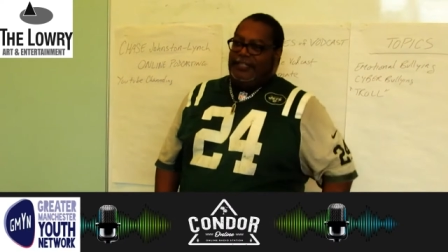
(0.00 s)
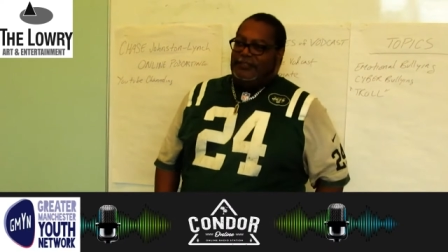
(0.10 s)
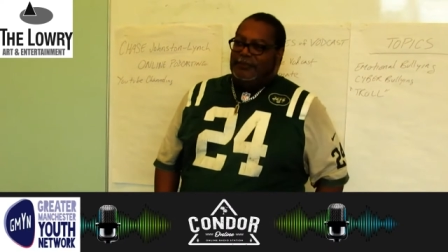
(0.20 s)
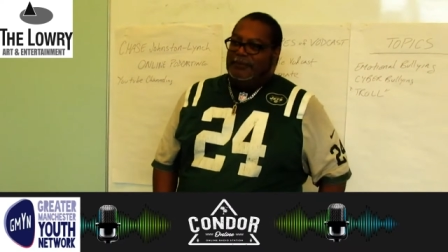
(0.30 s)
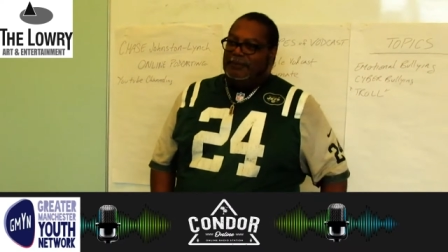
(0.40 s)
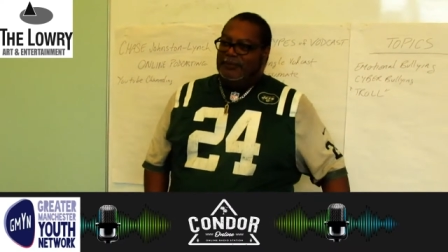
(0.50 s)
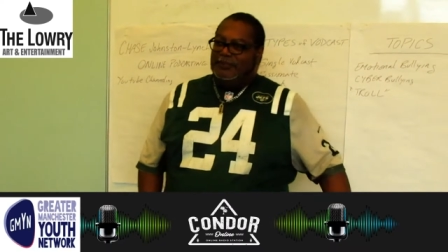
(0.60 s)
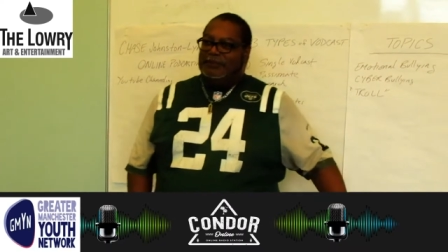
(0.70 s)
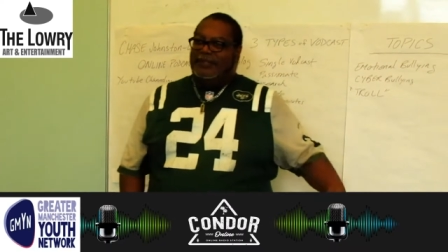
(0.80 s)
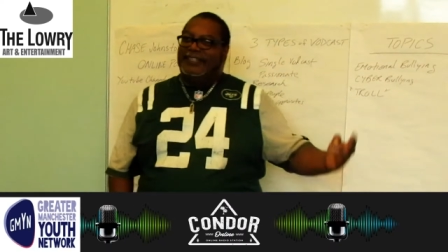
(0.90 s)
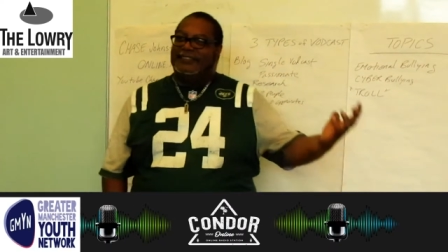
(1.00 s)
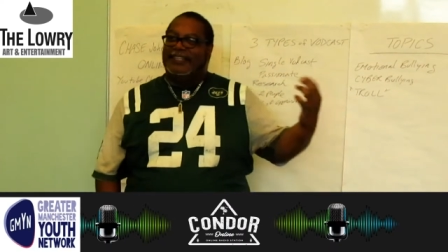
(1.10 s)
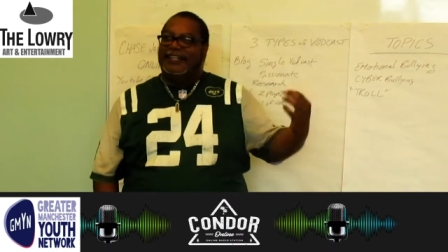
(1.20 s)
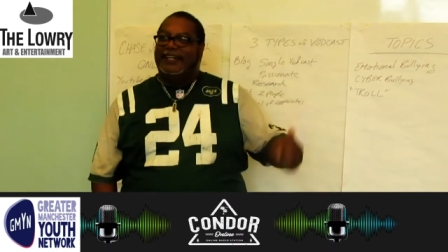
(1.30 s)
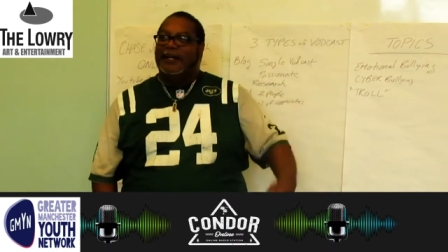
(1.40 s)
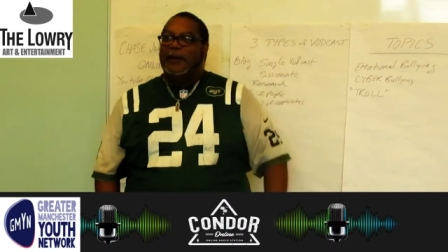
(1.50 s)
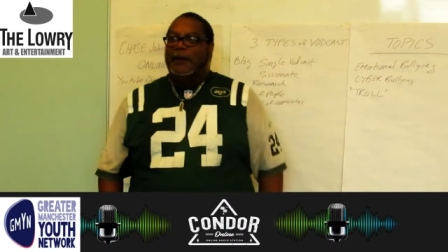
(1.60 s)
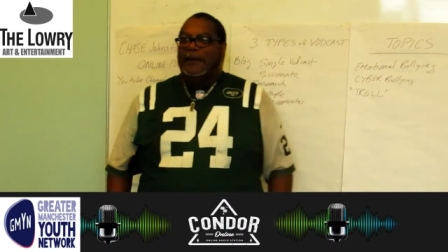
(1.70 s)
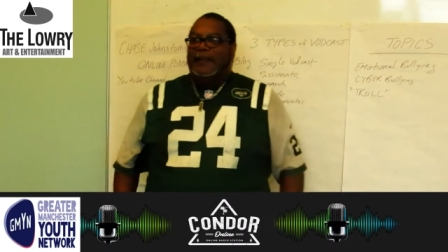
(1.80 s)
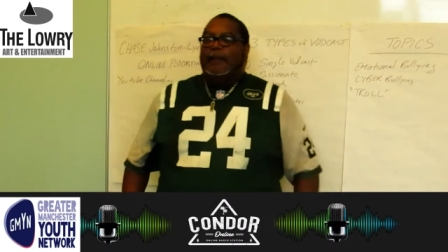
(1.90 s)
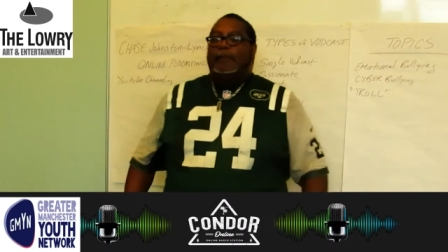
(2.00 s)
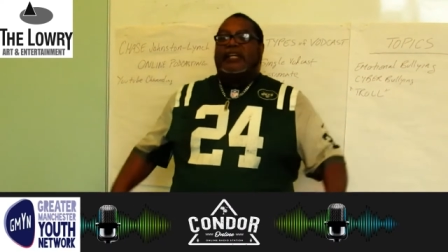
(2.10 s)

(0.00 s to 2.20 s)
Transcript: that's stupid emotion, but